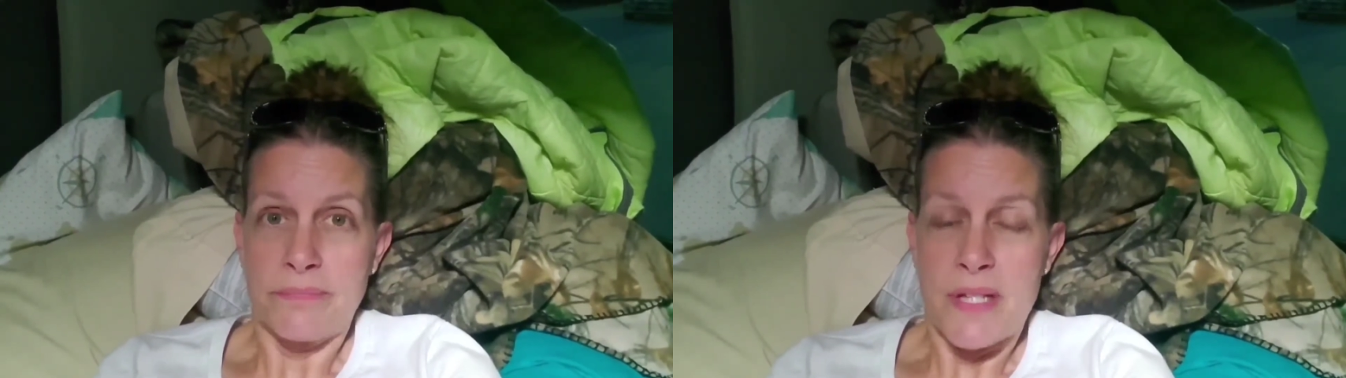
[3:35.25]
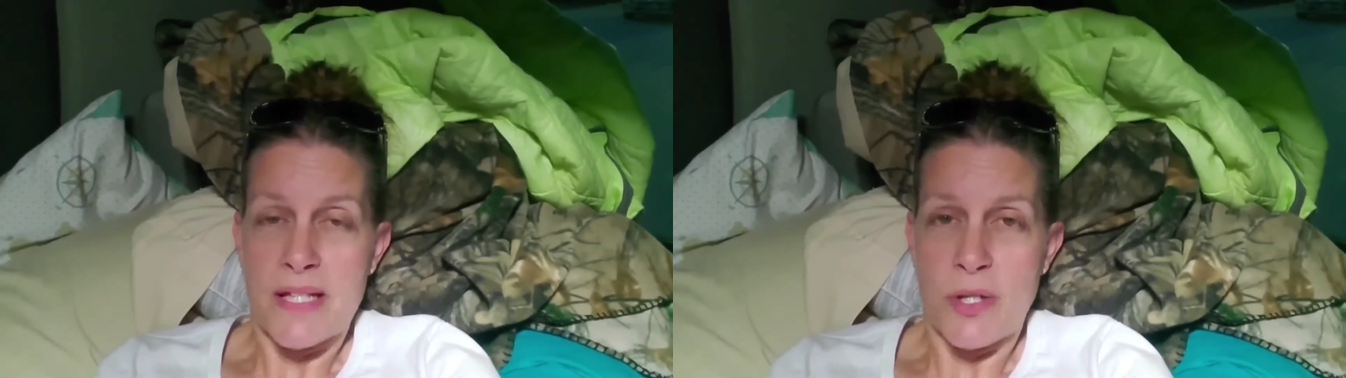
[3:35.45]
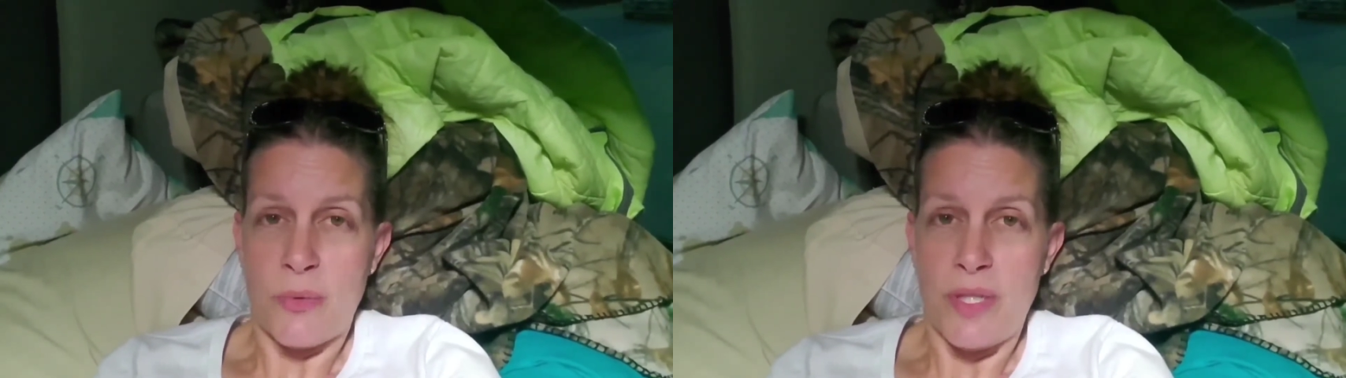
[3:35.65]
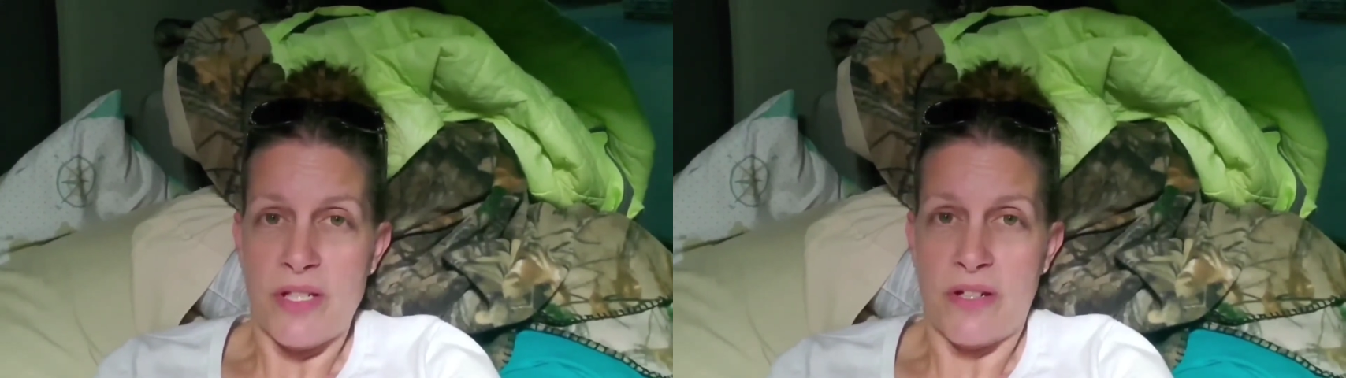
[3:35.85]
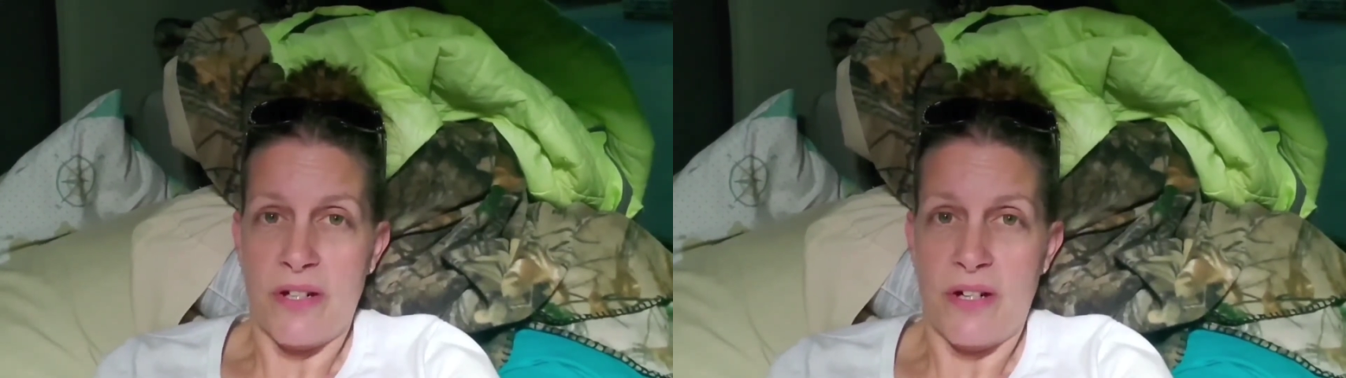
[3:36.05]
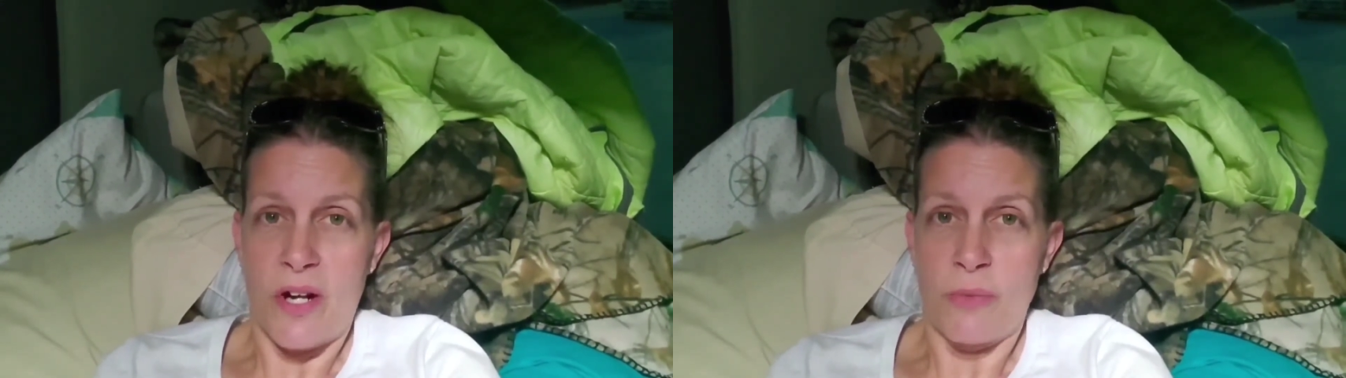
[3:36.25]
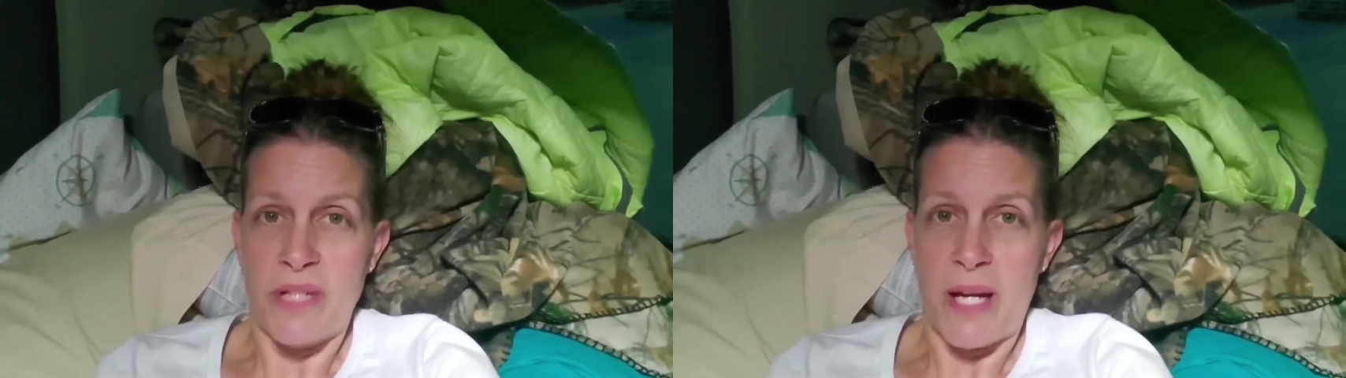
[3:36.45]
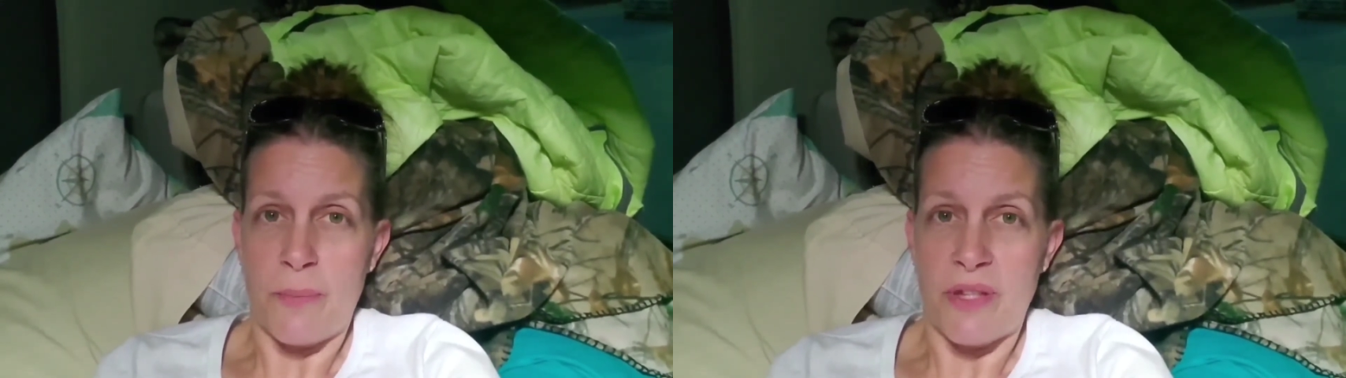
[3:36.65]
So we took it on home
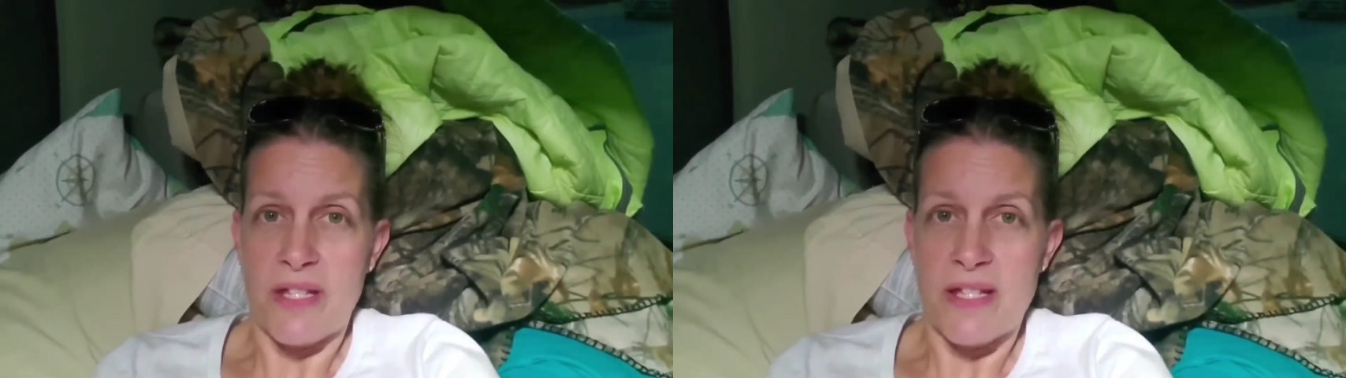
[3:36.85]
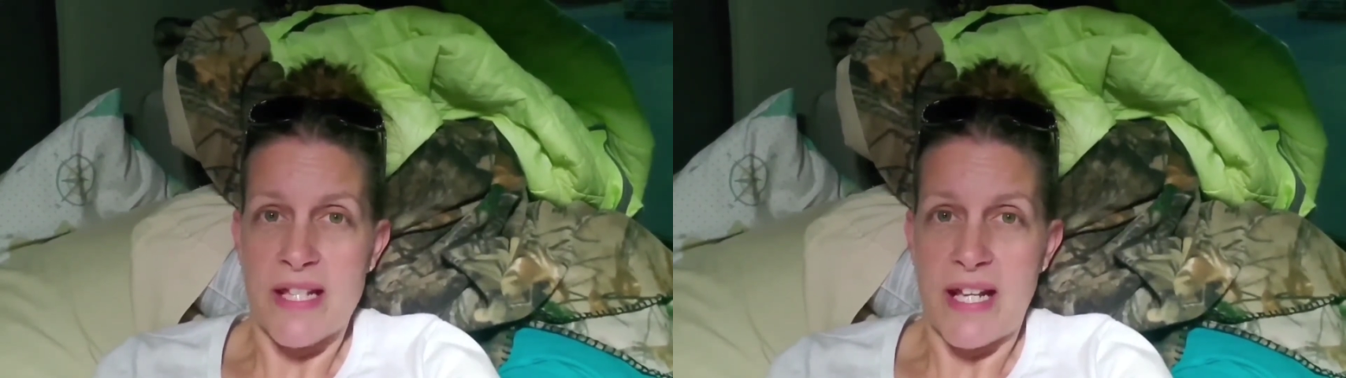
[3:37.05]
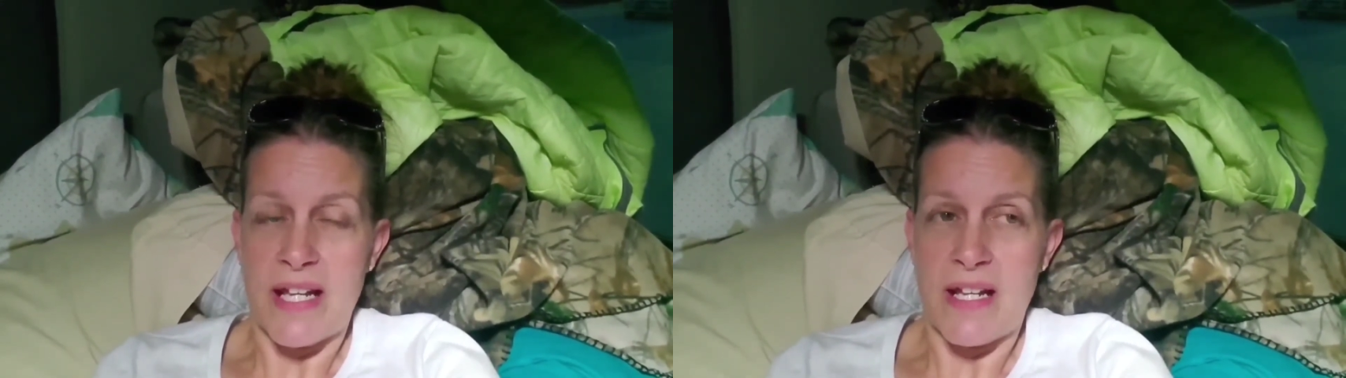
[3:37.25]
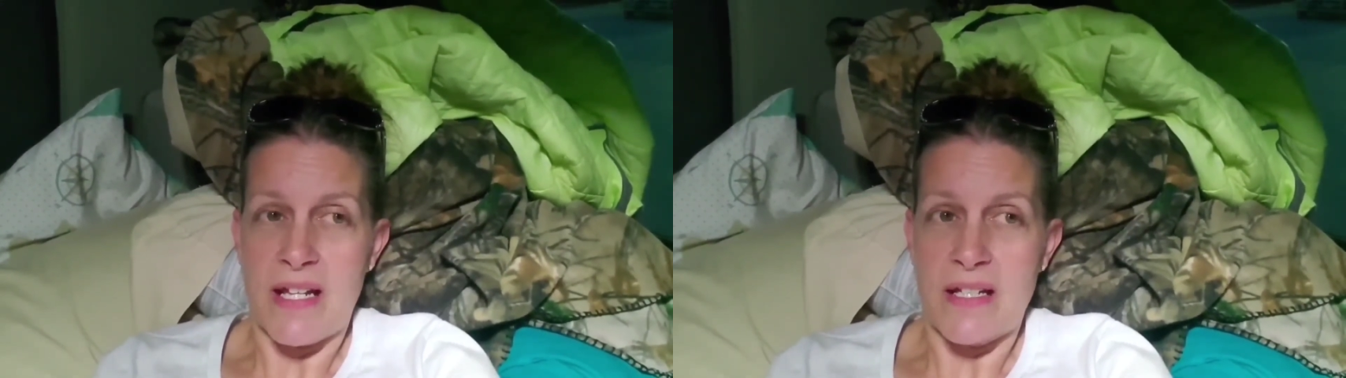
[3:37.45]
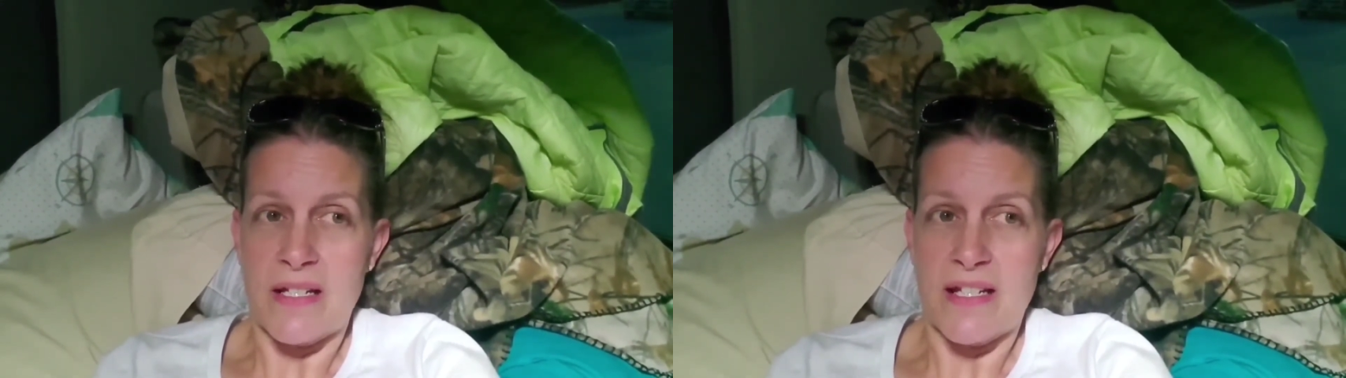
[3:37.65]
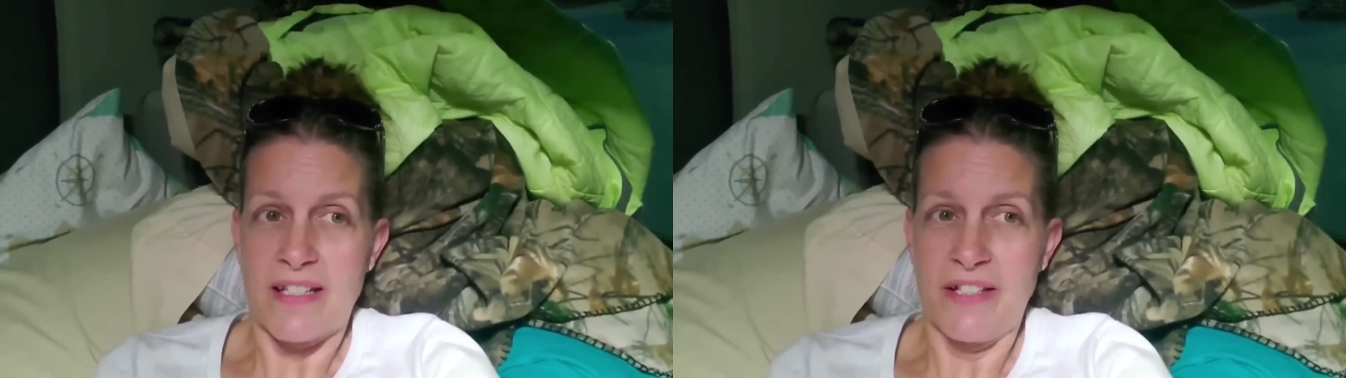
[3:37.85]
time with us, and